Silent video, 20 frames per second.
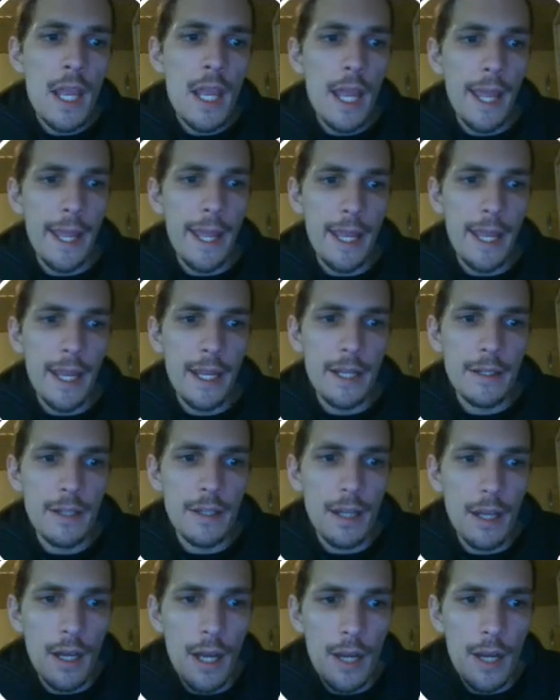and
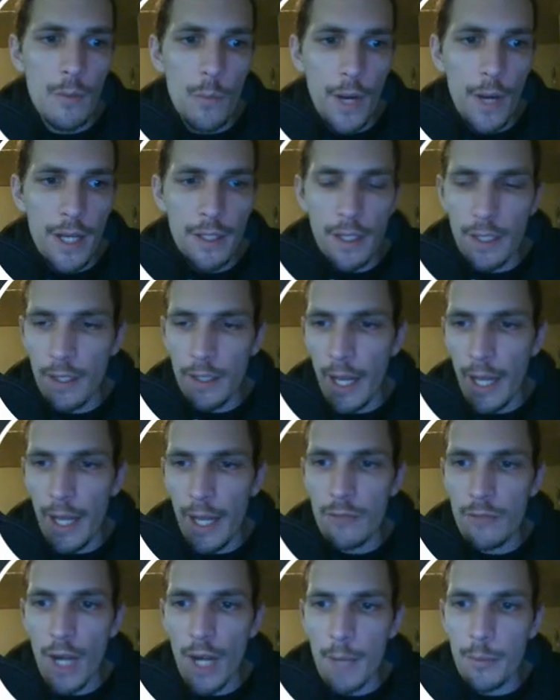I went and
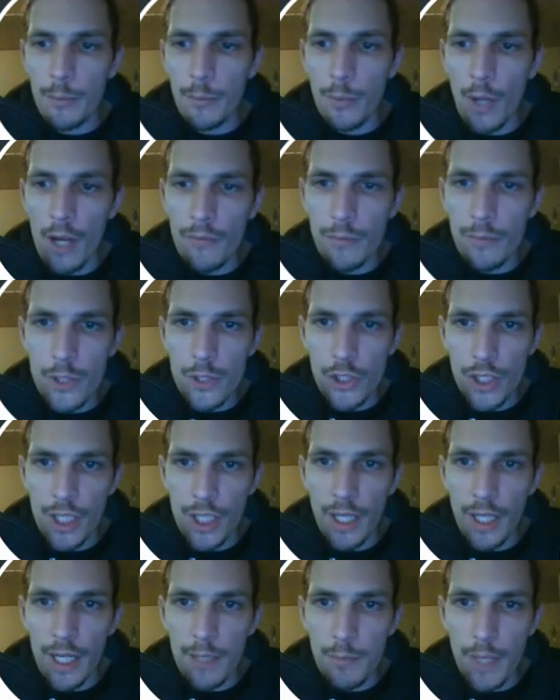had Rapid Profit
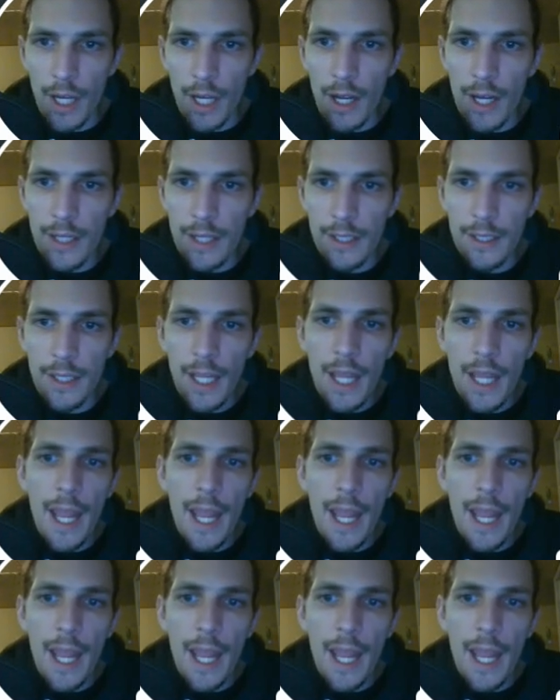Machine in behind it,